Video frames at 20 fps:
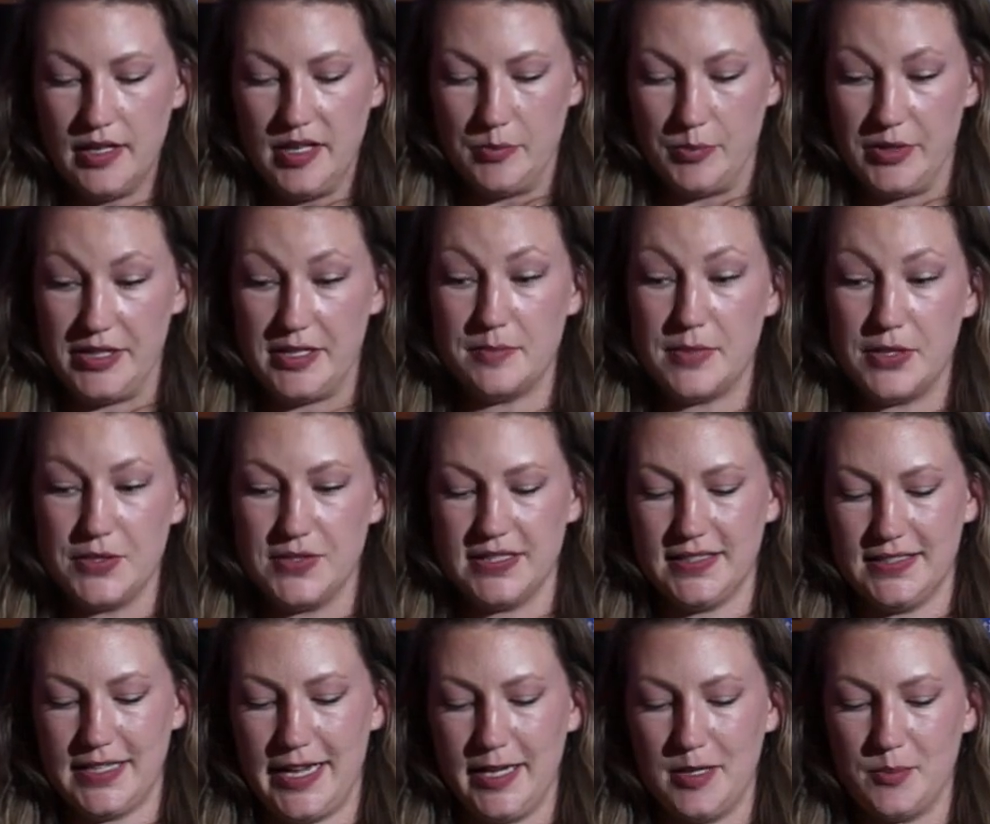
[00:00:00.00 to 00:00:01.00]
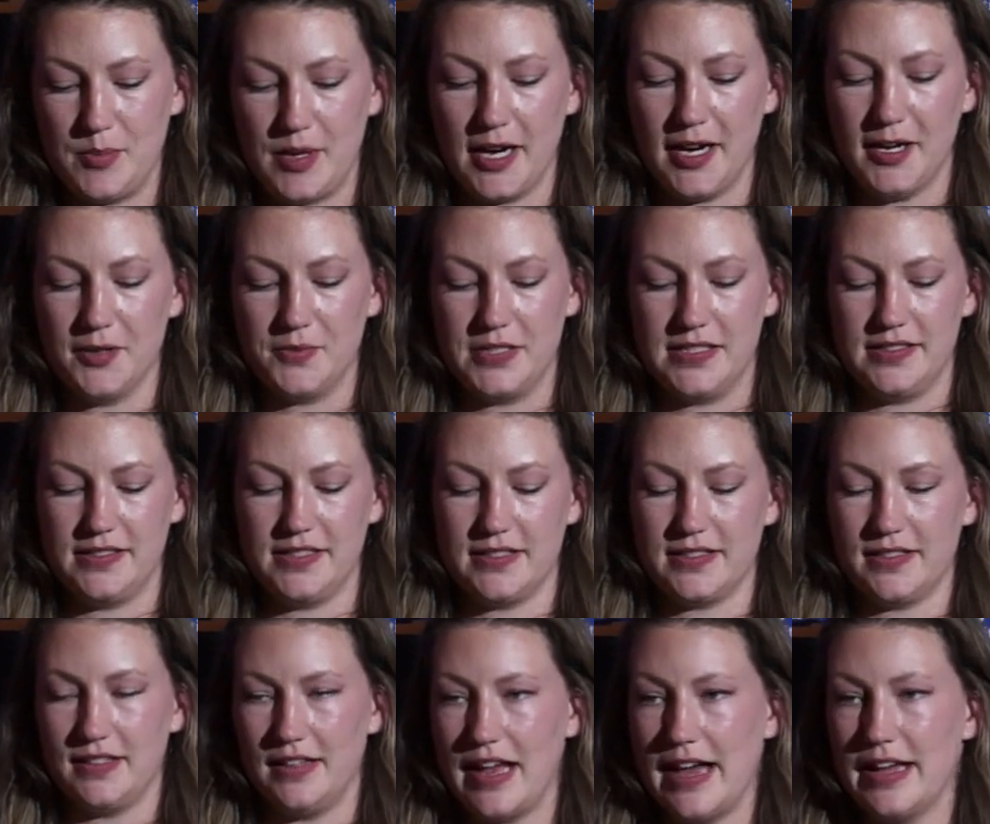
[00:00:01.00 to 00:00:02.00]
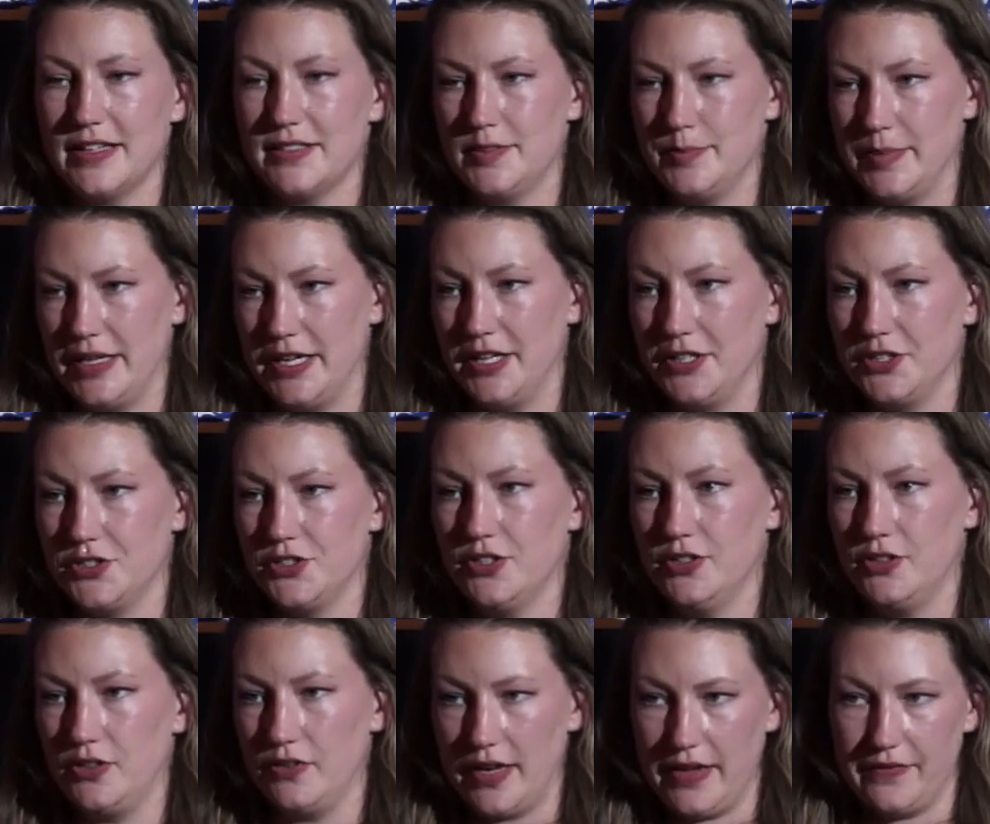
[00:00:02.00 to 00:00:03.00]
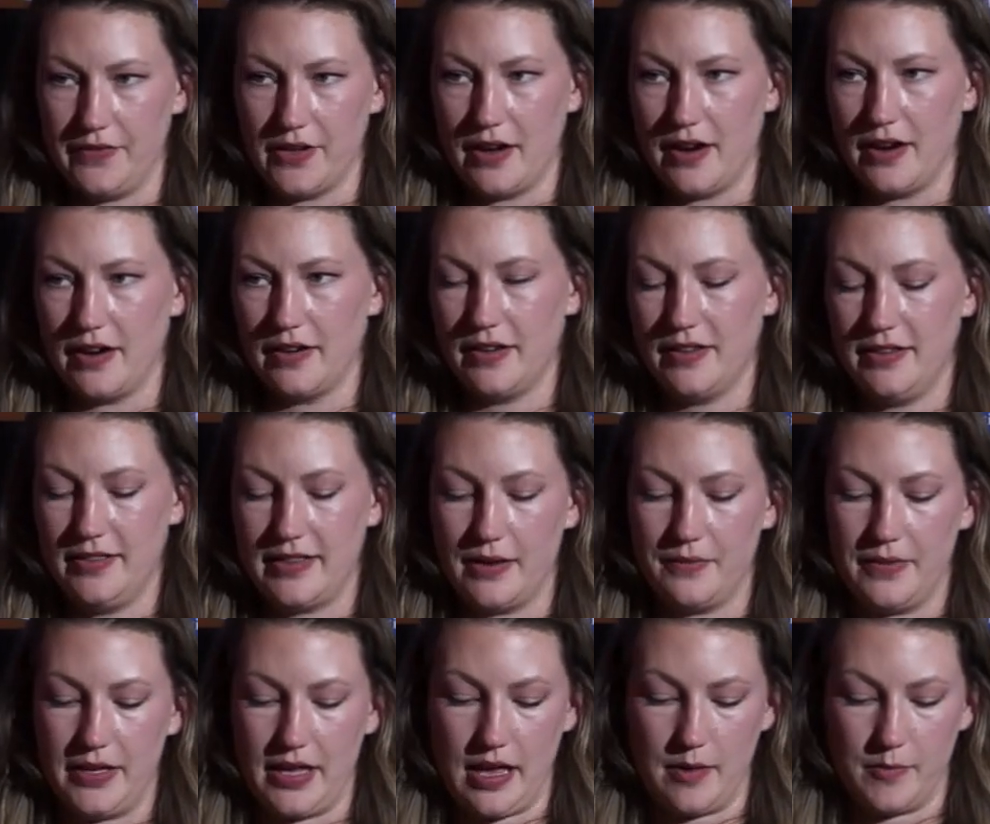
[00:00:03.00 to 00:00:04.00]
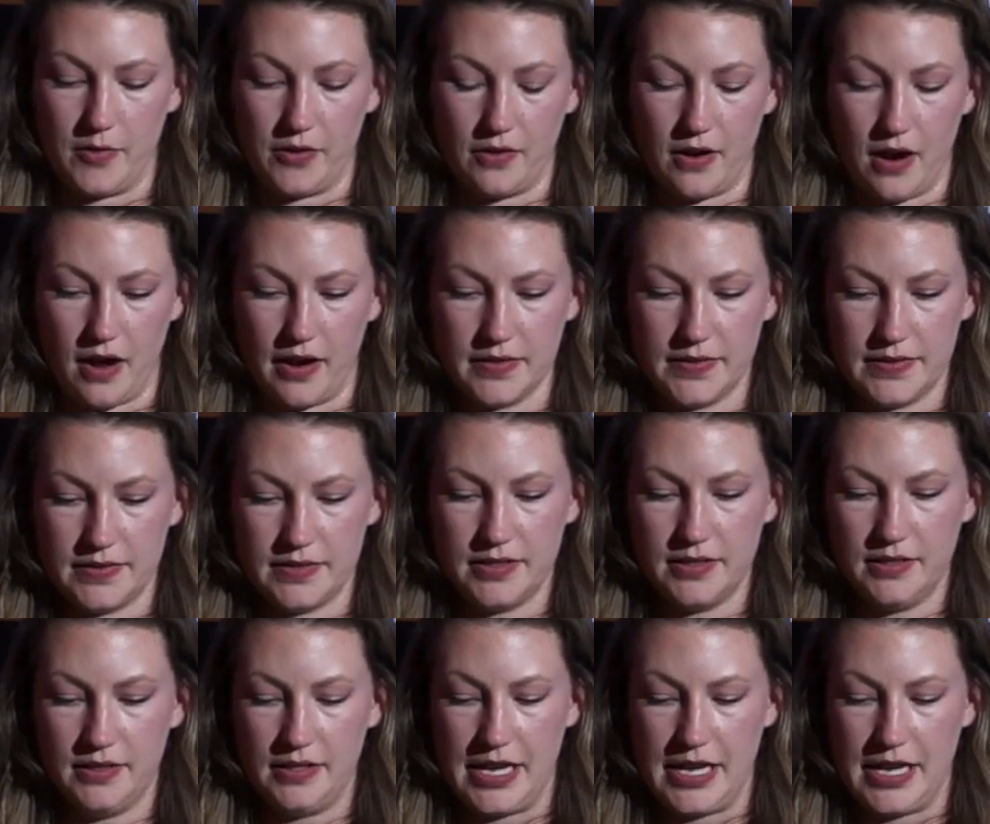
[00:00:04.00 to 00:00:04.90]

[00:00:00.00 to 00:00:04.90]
But the most exciting part was this glass sponge graveyard that we came across.